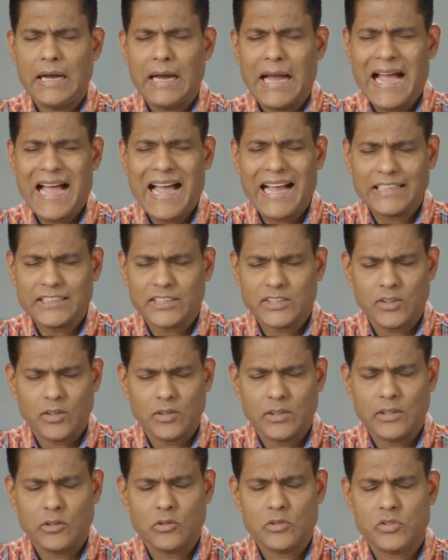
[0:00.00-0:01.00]
act
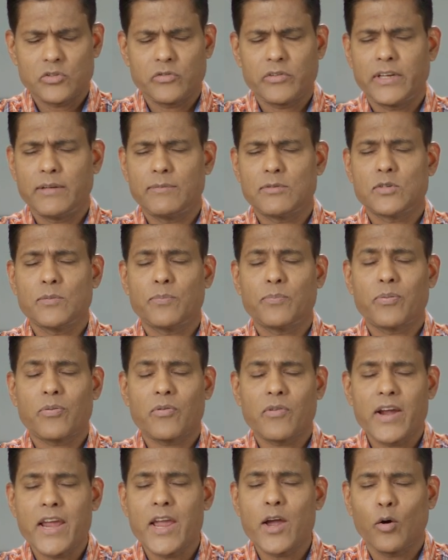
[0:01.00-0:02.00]
on those dreams, to
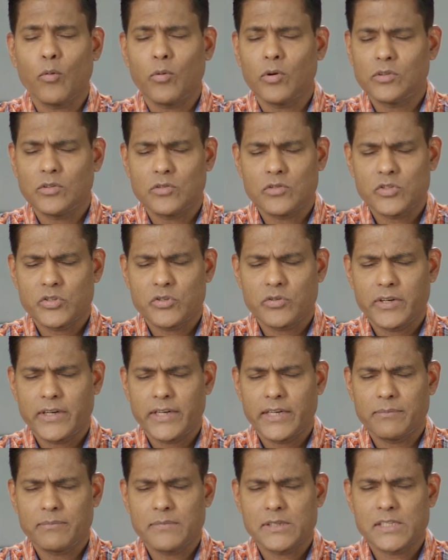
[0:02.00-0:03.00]
pray over those
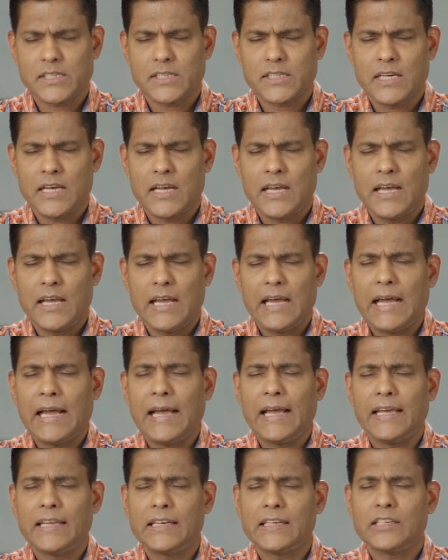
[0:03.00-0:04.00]
dreams,
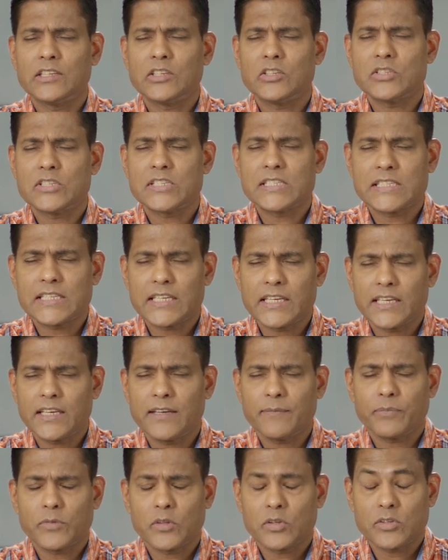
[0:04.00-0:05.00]
and to
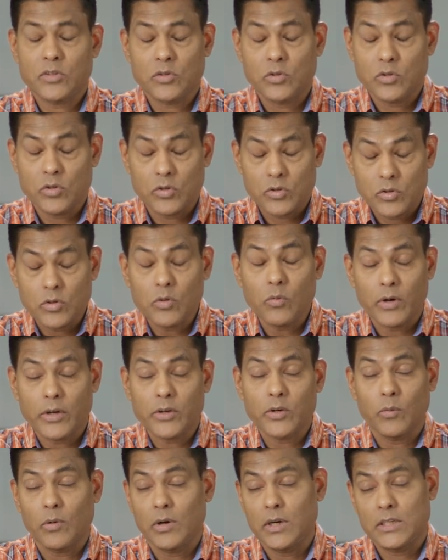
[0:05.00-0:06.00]
see, to do what
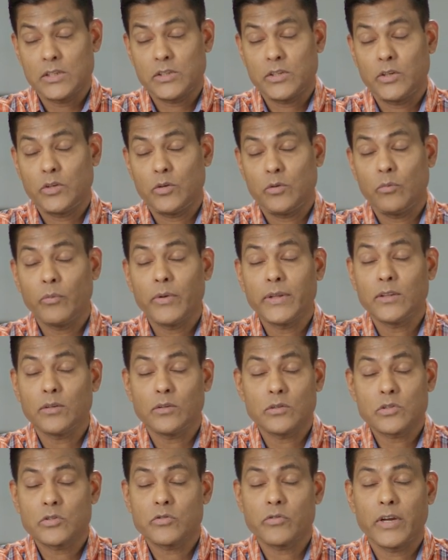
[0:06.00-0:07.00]
You want us to do with
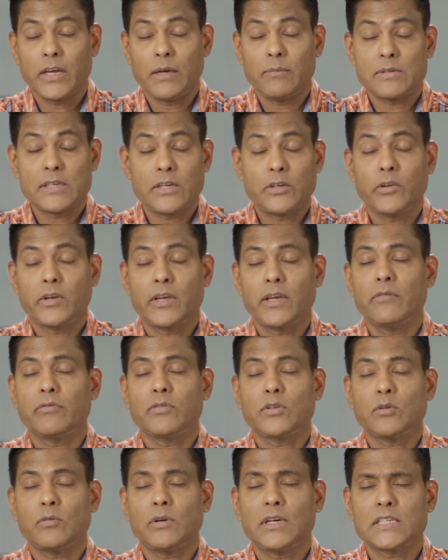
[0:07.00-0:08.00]
those dreams that You
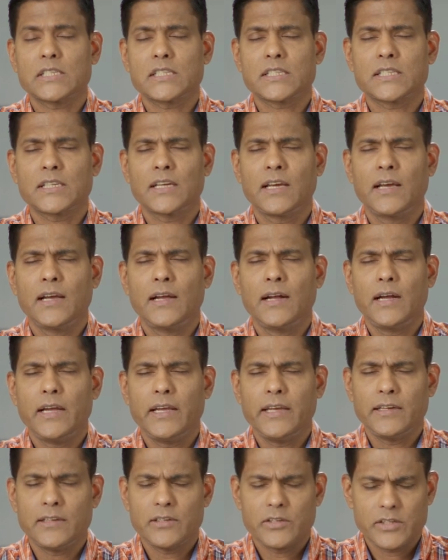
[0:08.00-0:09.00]
give to us.
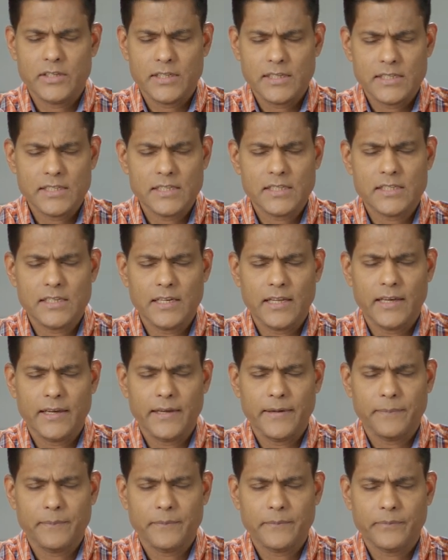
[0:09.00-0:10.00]
In Jesus'
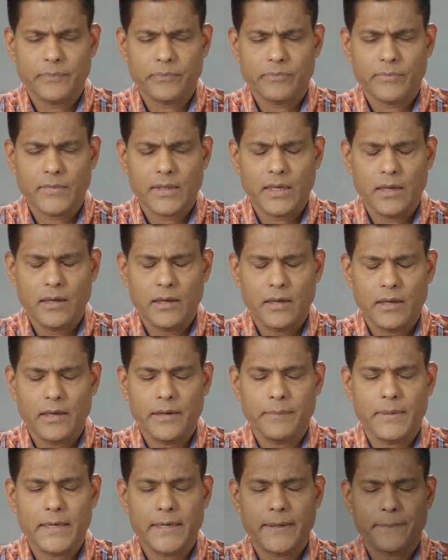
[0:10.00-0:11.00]
name,
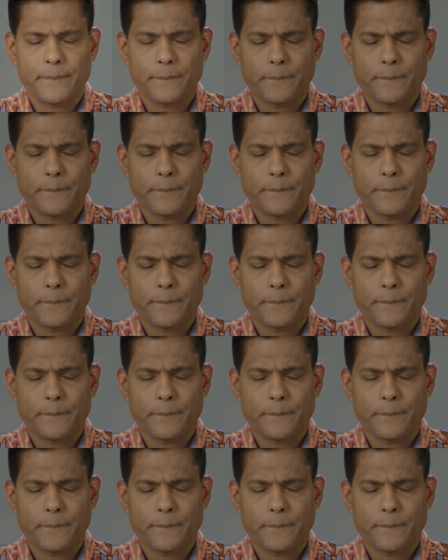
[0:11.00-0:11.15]
amen.